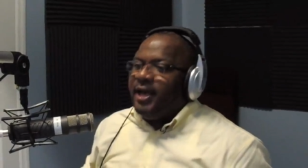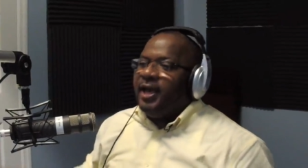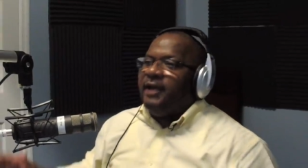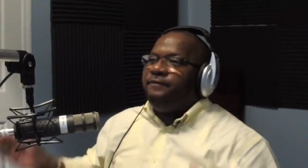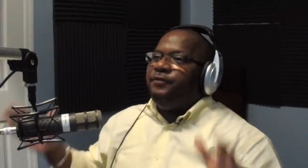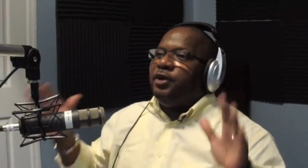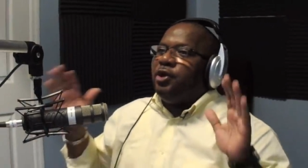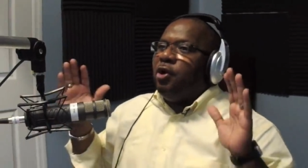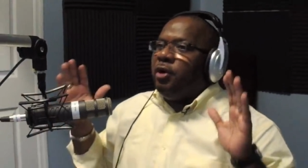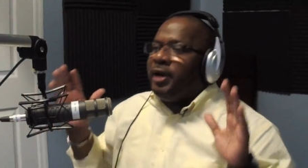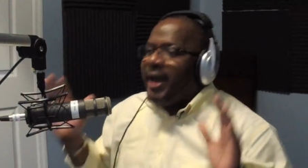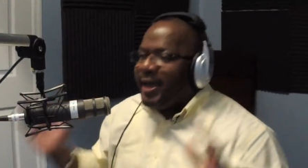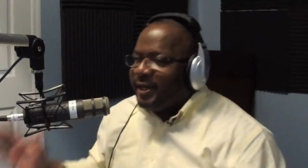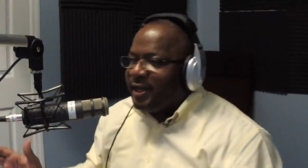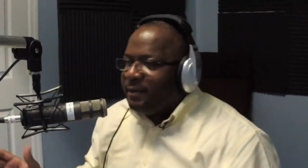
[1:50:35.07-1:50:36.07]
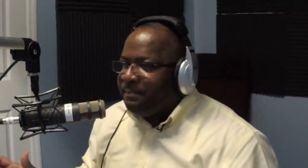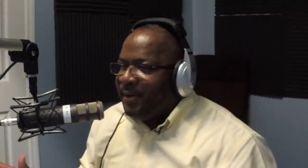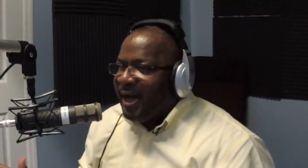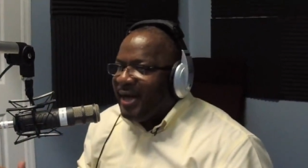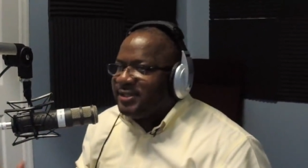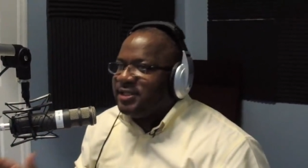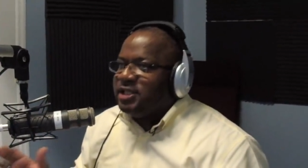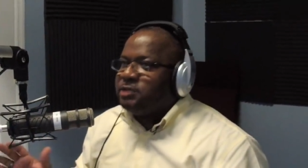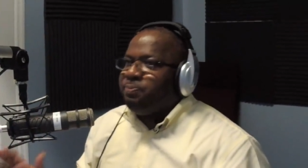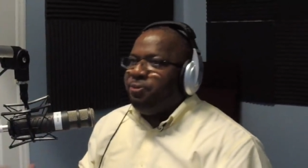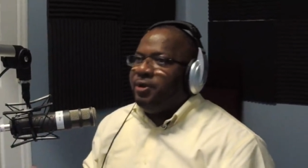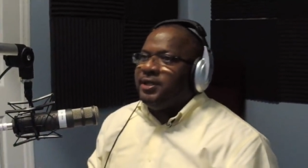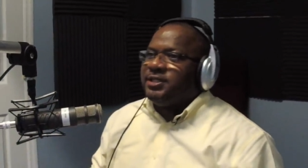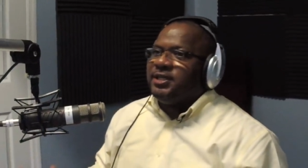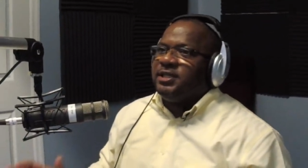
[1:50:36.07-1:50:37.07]
If you don't like it, pastors,
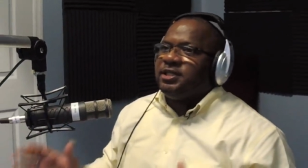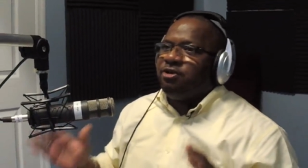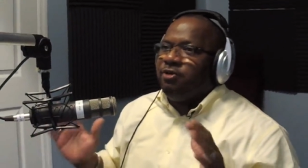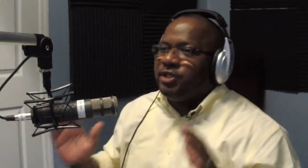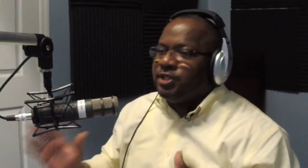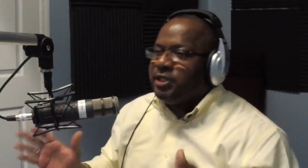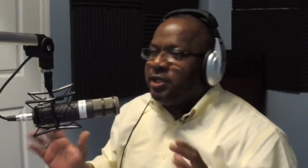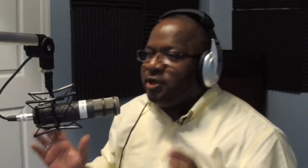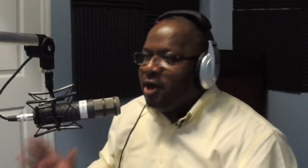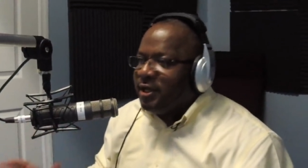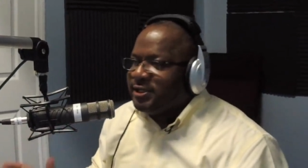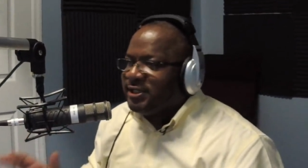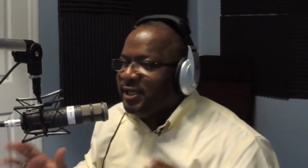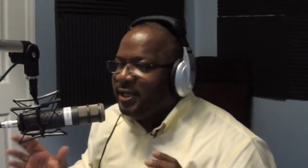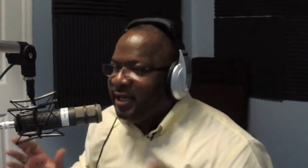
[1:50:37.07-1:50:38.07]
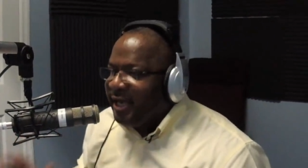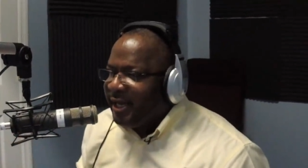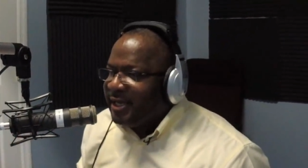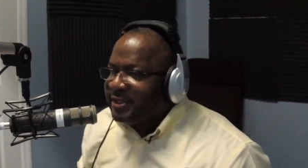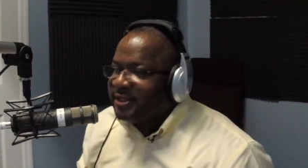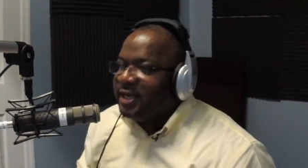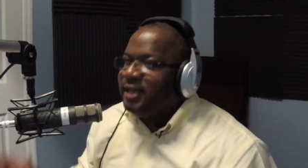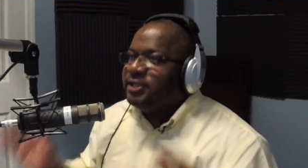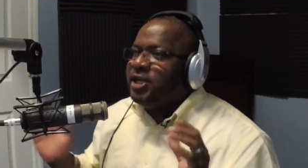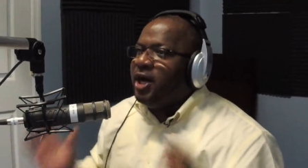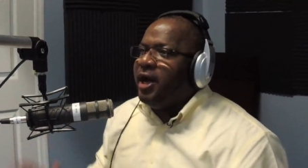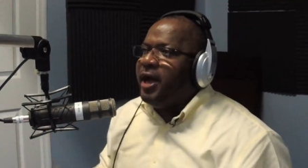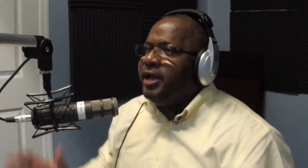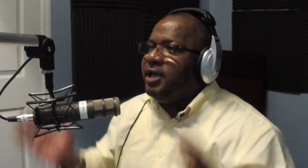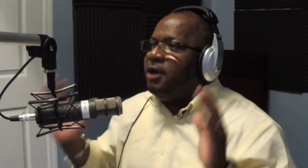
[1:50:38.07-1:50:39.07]
preachers, Christian council leaders,
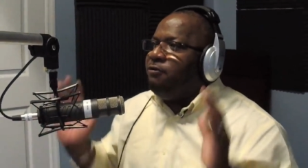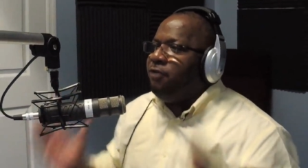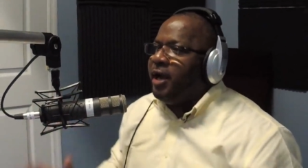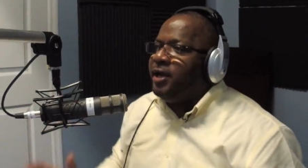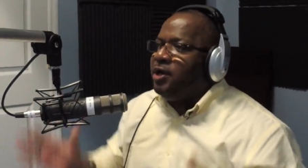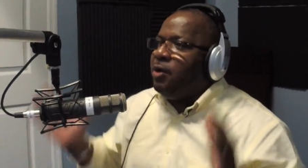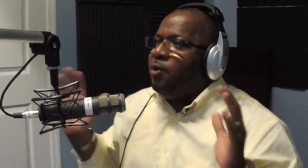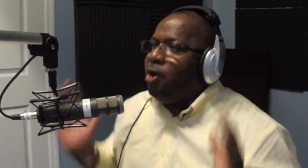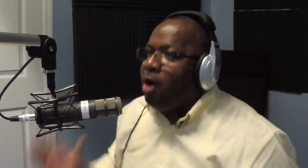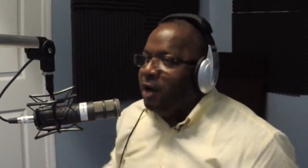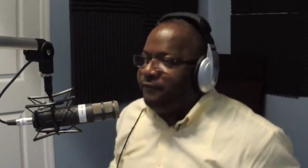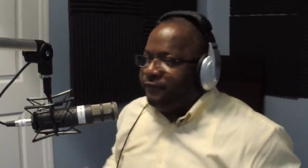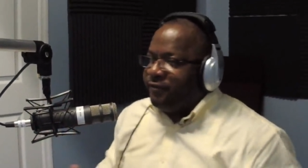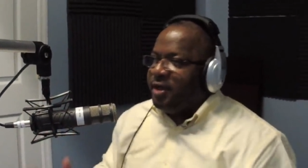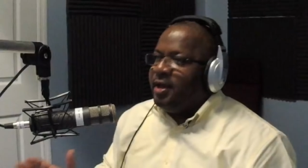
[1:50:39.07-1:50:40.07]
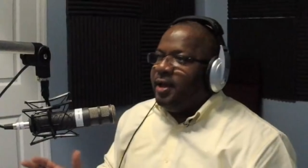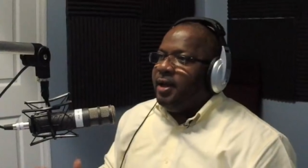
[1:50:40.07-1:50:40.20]
turn your radio off.